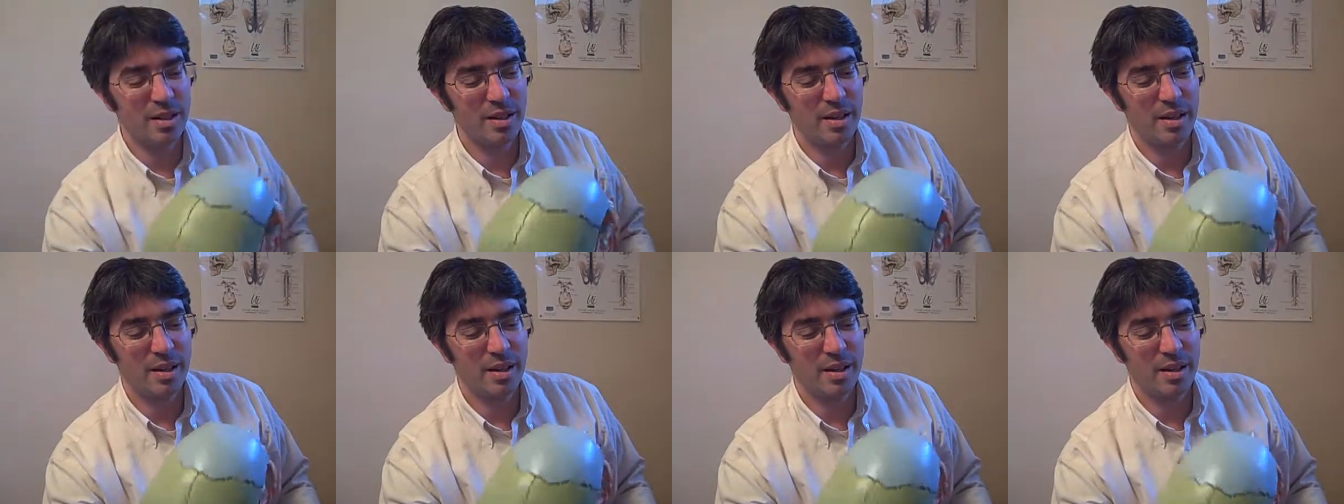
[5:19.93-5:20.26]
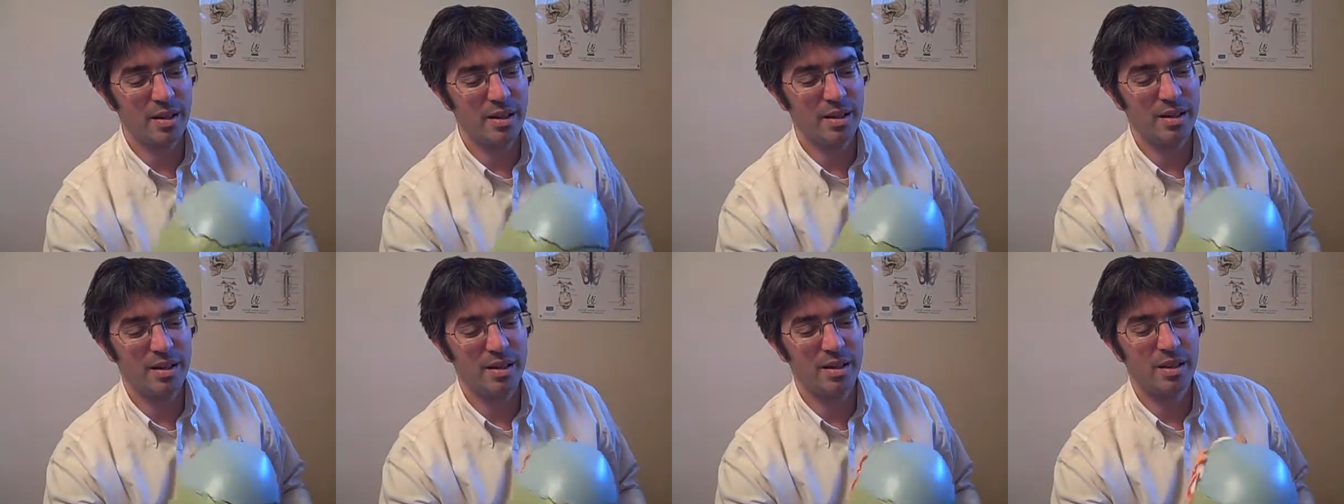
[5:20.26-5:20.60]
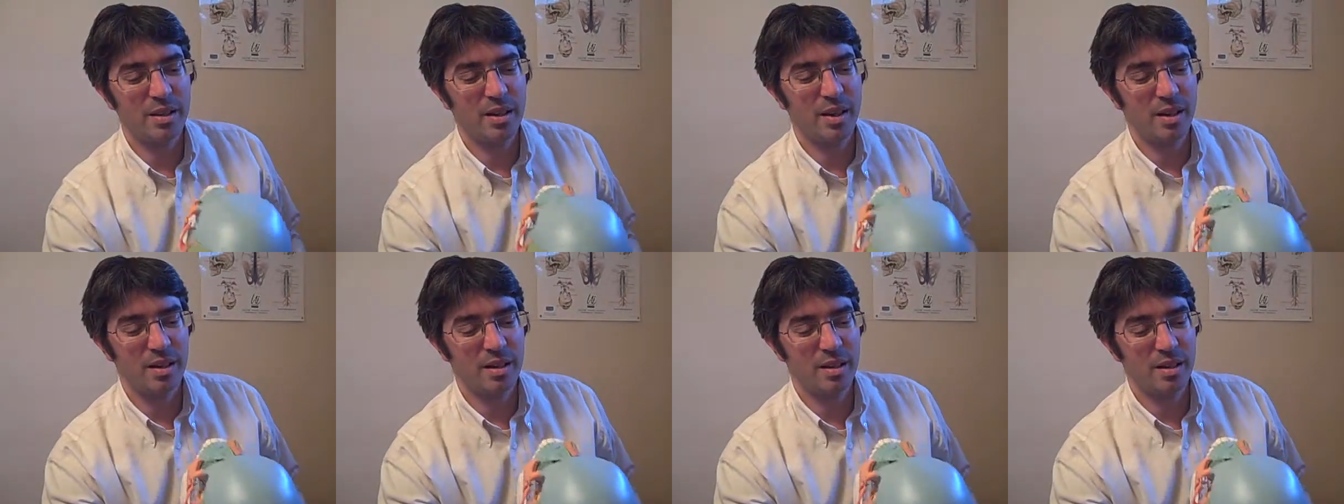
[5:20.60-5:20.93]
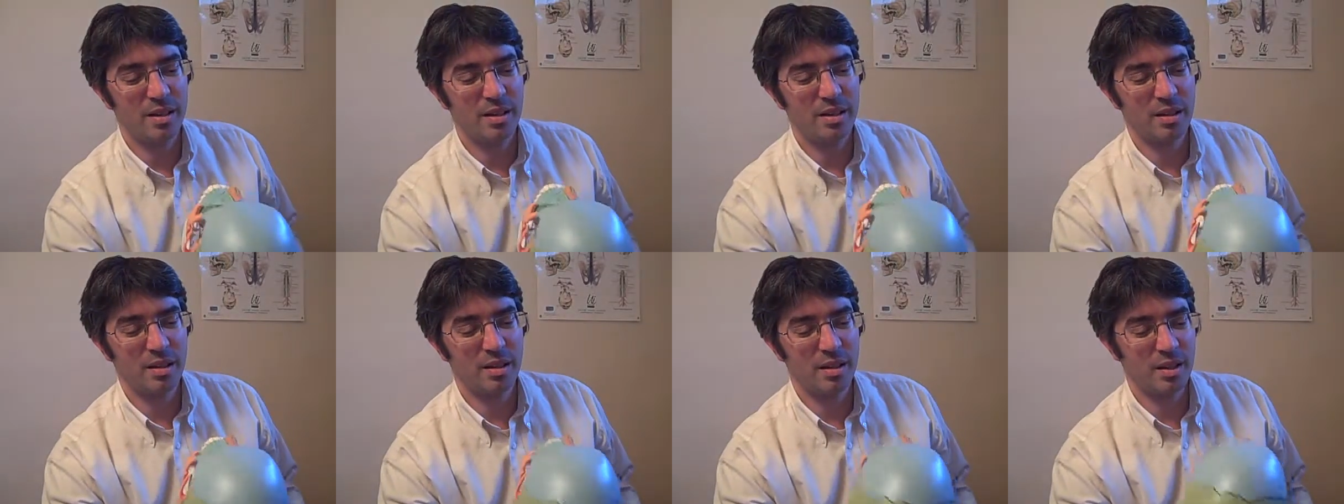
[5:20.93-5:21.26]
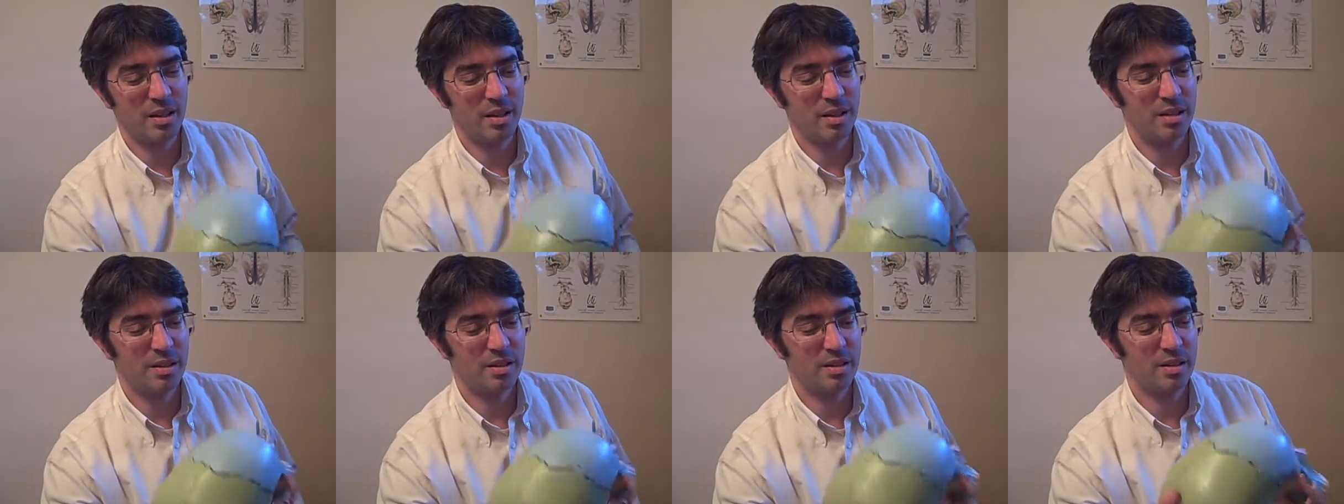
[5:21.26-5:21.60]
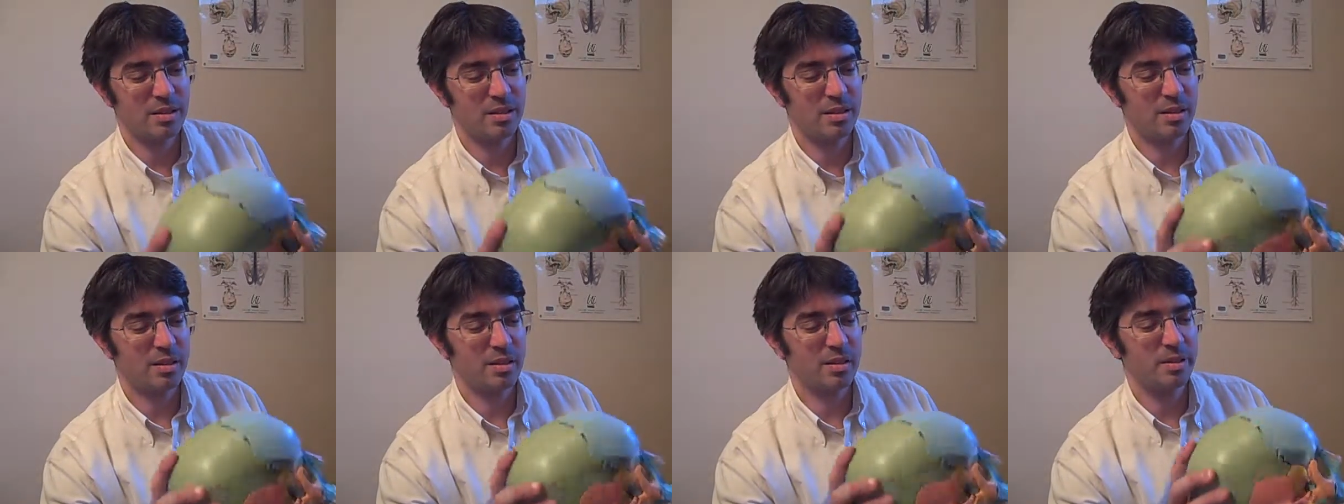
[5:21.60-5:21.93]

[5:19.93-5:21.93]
I think his